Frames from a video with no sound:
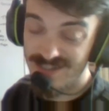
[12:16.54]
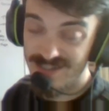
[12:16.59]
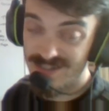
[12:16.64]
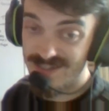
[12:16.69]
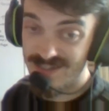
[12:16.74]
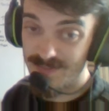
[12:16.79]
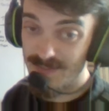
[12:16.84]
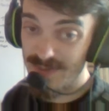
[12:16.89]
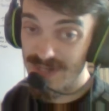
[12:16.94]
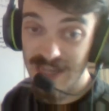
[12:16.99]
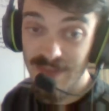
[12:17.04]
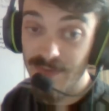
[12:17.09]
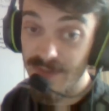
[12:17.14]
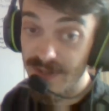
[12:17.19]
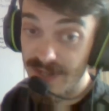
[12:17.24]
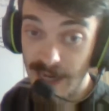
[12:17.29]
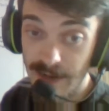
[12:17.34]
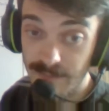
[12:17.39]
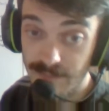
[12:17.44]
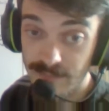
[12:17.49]
just to be in the
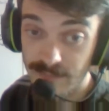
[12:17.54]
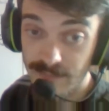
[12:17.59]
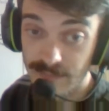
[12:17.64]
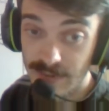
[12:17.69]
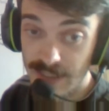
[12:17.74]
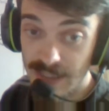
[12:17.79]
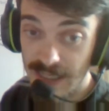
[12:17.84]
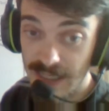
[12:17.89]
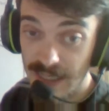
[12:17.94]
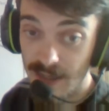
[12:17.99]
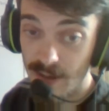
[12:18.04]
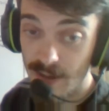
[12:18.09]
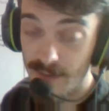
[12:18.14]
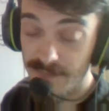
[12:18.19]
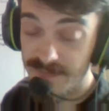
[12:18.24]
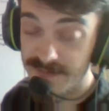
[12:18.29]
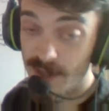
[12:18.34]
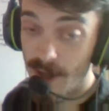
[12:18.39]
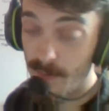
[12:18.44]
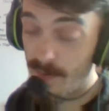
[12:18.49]
game at
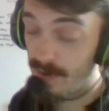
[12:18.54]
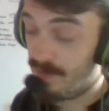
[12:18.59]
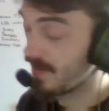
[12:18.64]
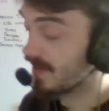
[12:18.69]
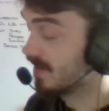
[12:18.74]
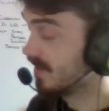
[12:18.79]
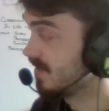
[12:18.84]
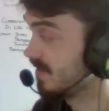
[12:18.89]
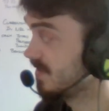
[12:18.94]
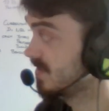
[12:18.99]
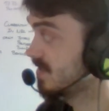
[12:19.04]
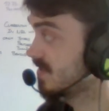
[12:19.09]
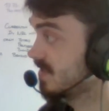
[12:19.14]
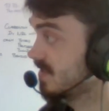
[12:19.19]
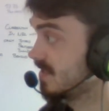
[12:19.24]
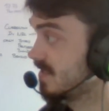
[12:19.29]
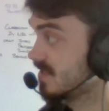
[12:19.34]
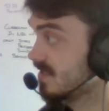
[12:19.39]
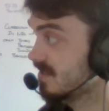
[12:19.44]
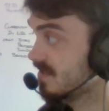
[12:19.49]
half time. I think is
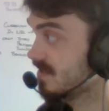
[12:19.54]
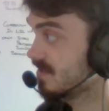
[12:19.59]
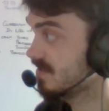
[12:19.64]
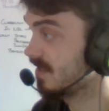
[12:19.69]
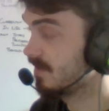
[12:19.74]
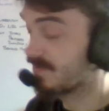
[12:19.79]
is the